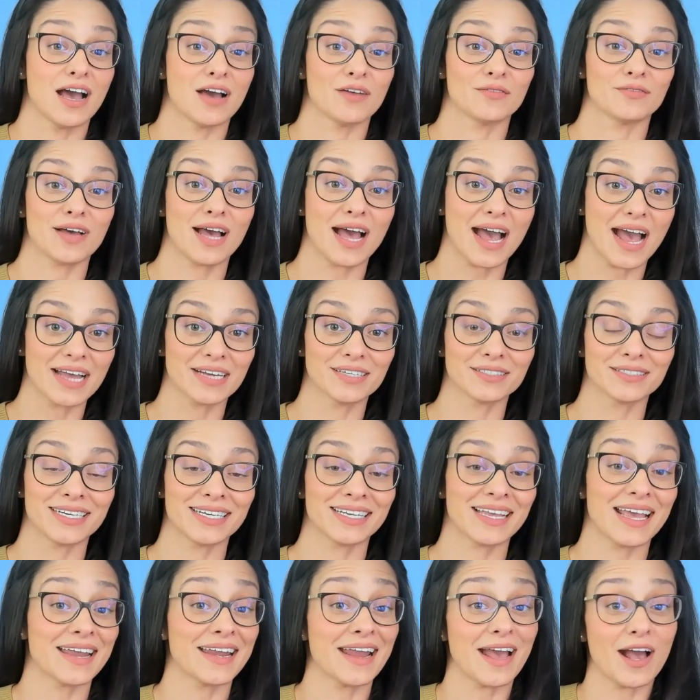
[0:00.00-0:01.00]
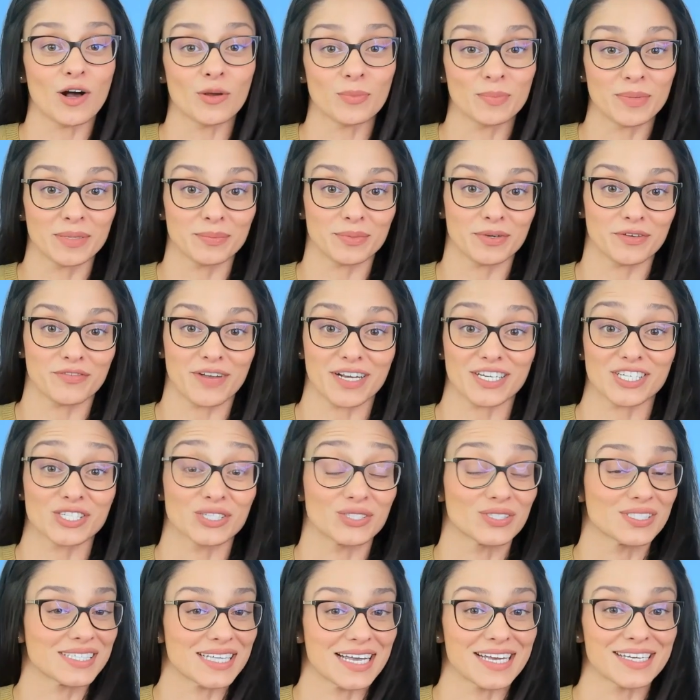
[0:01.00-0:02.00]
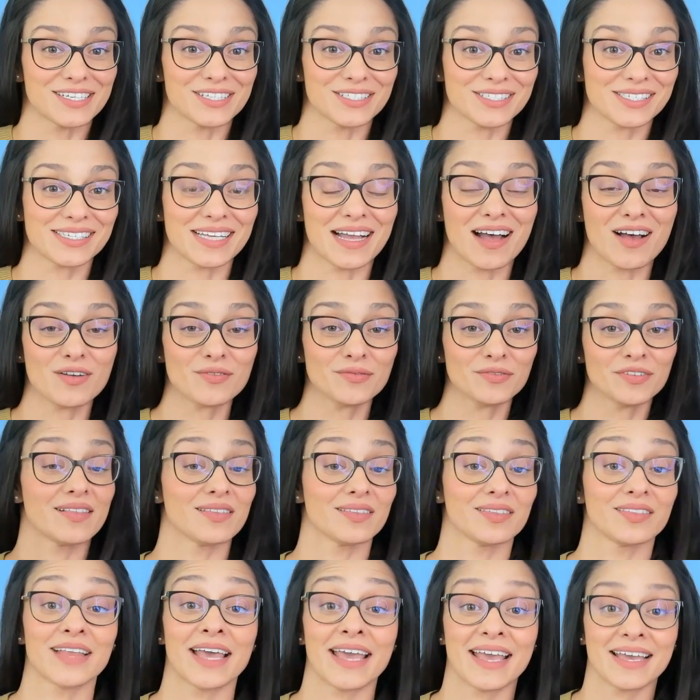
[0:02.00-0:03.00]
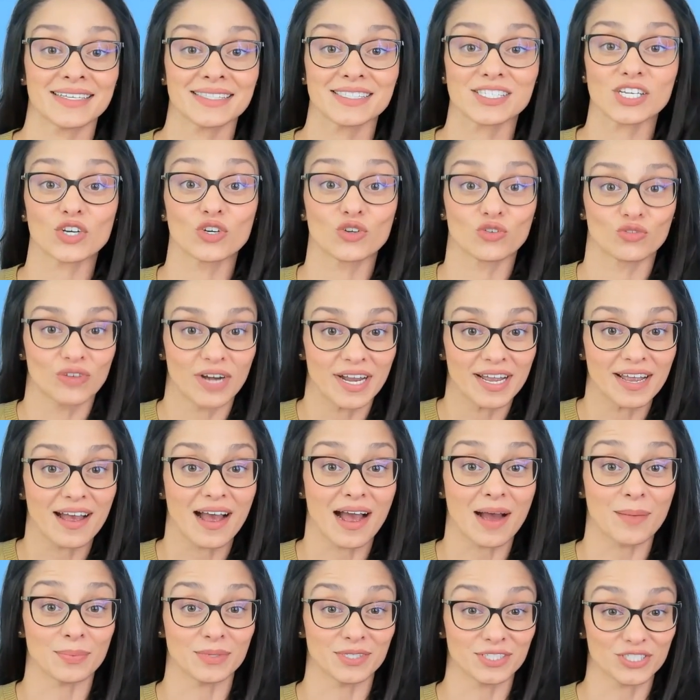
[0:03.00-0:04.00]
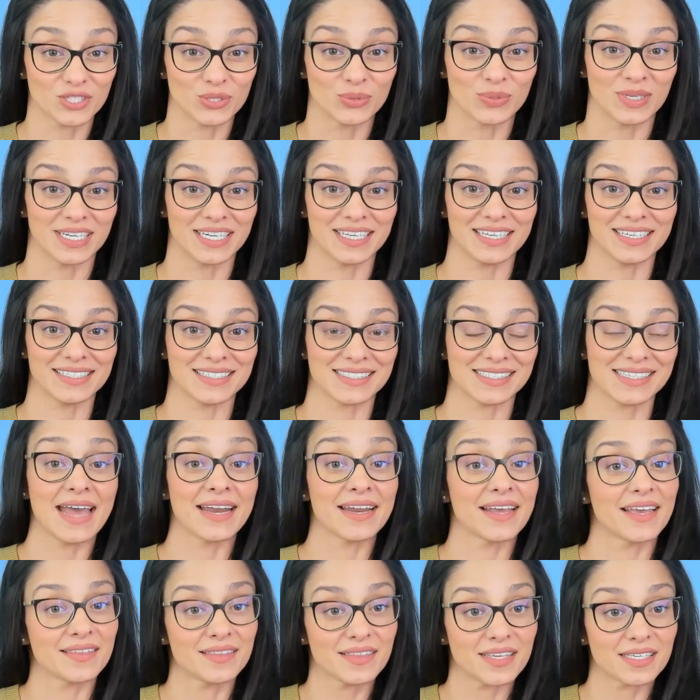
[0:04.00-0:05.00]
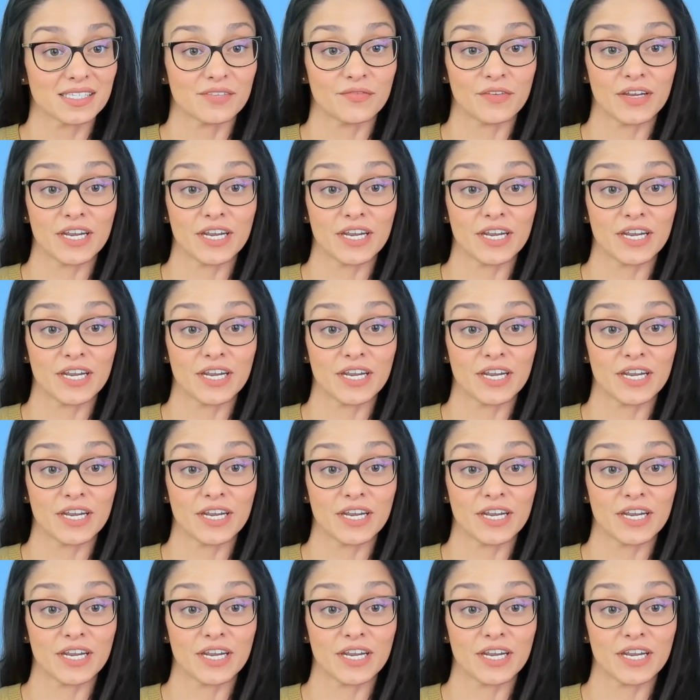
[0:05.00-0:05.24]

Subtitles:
of hiring and helping professionals like yourself land great opportunities. And in this